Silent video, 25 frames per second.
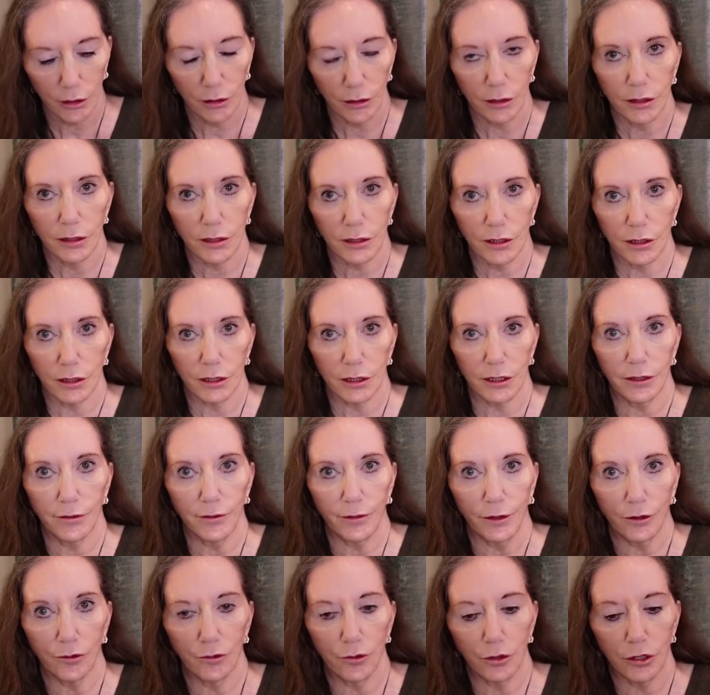It's
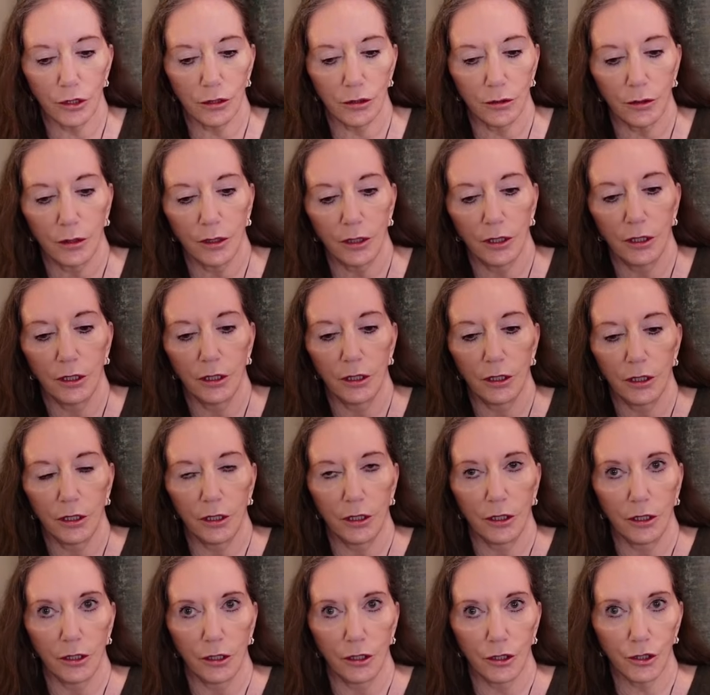difficult to
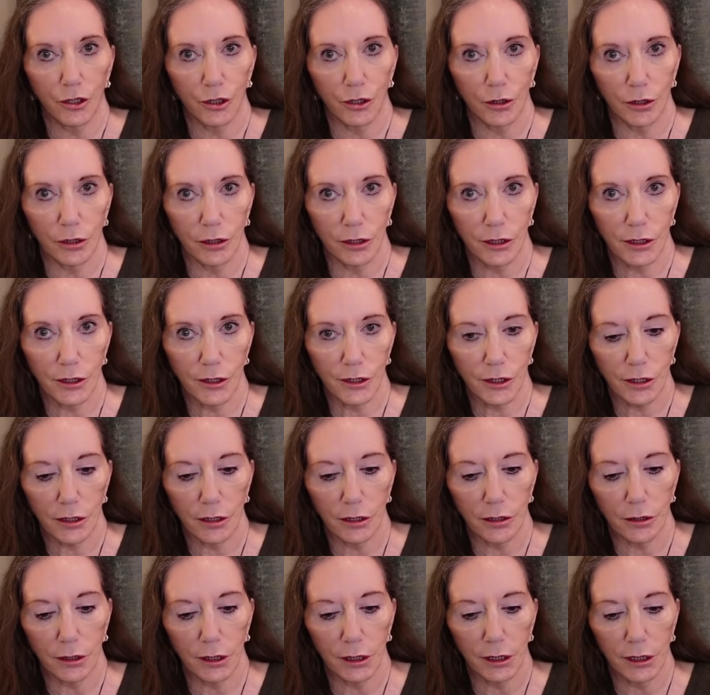show you this.
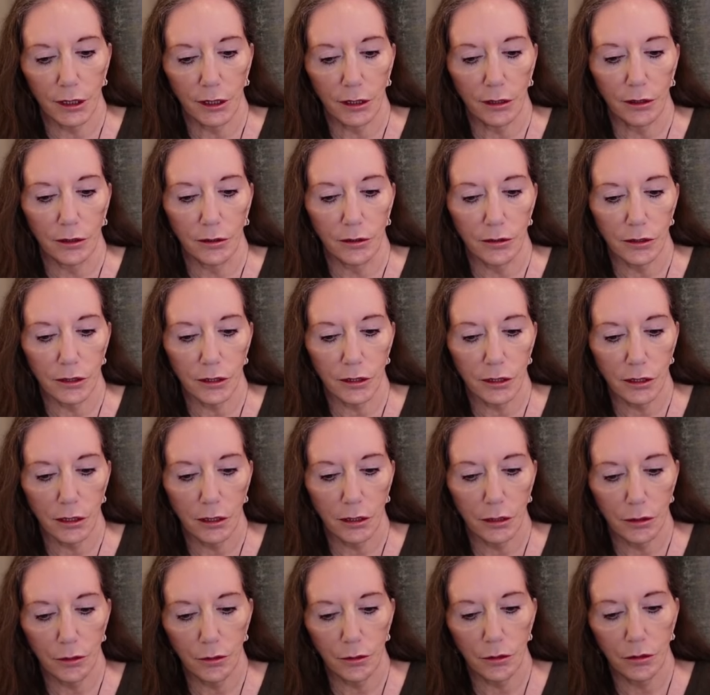Okay, so
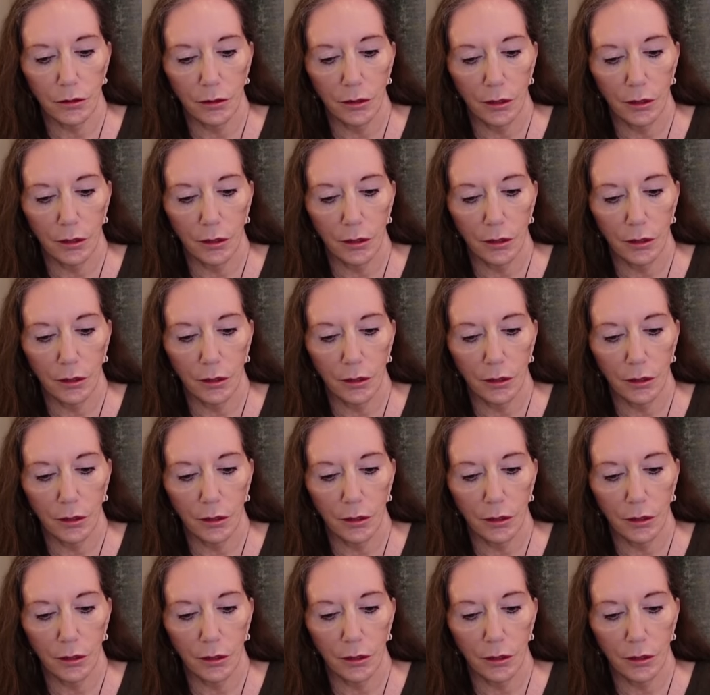I'm